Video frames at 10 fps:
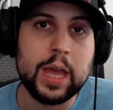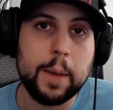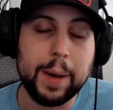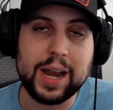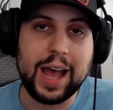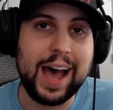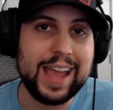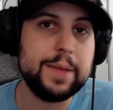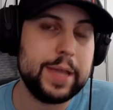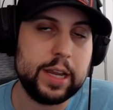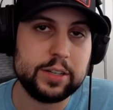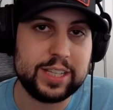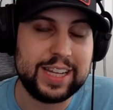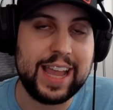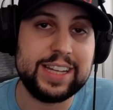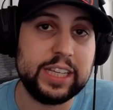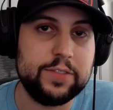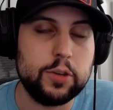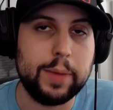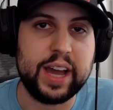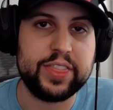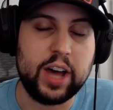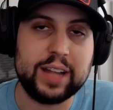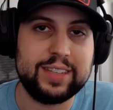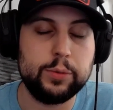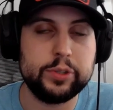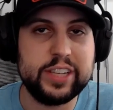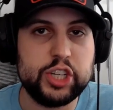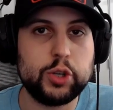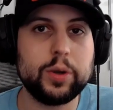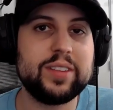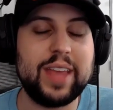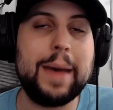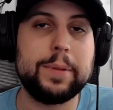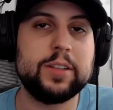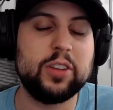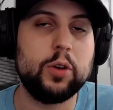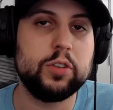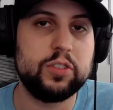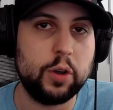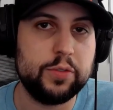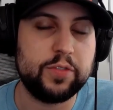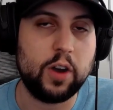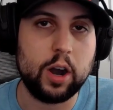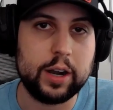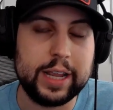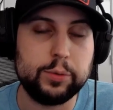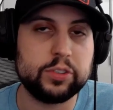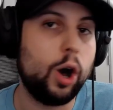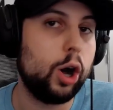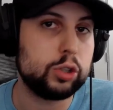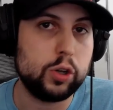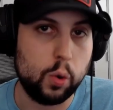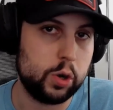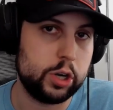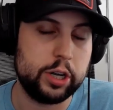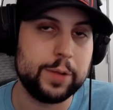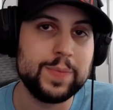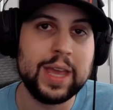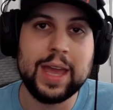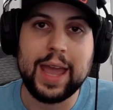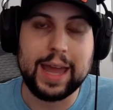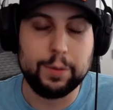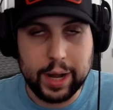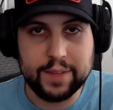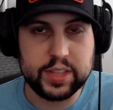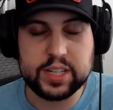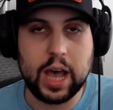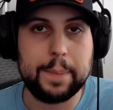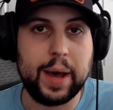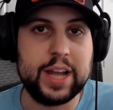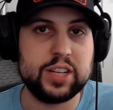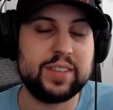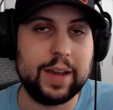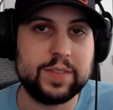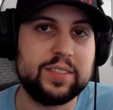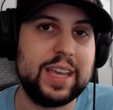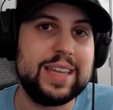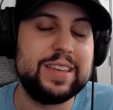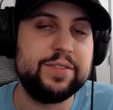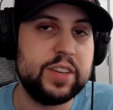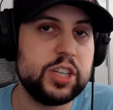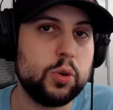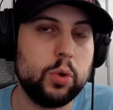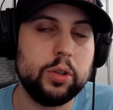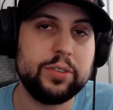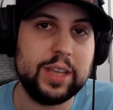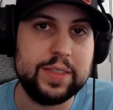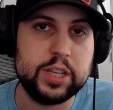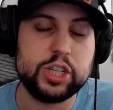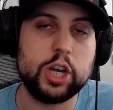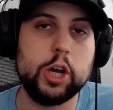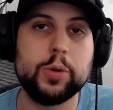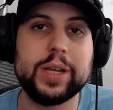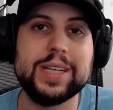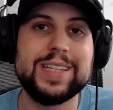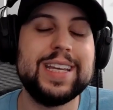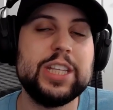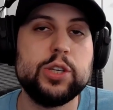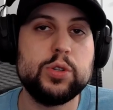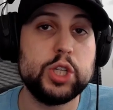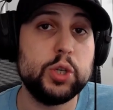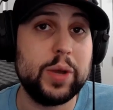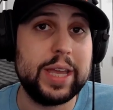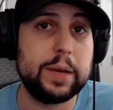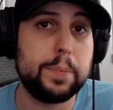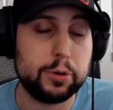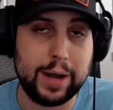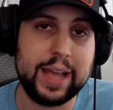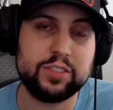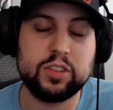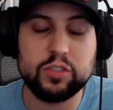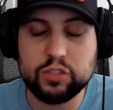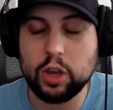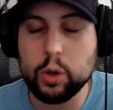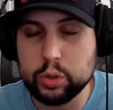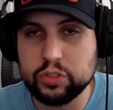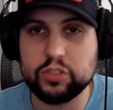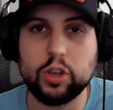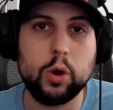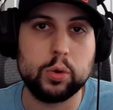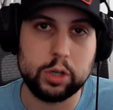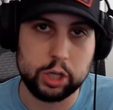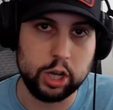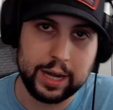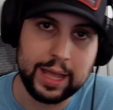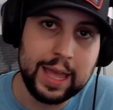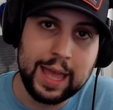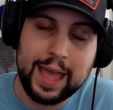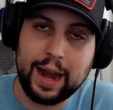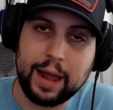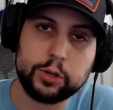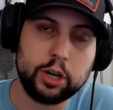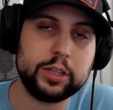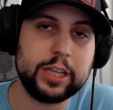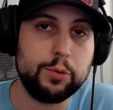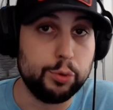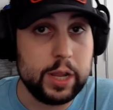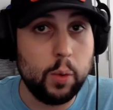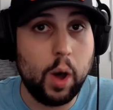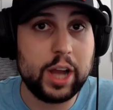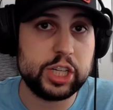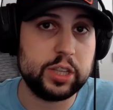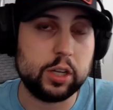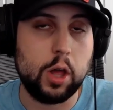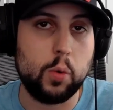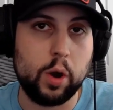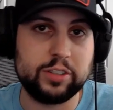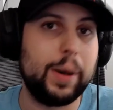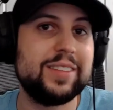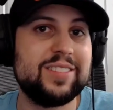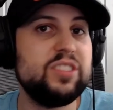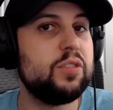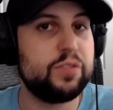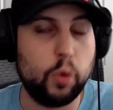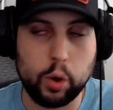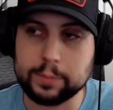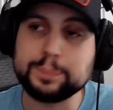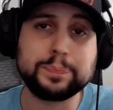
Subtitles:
But I am here today to give you my thoughts. It was the shortest episode so far. It was called Cornered. And right off the top, I just have to say the visuals in the show continue to impress. So, so good. And I'm currently re-watching The Clone Wars. I'm on season 4.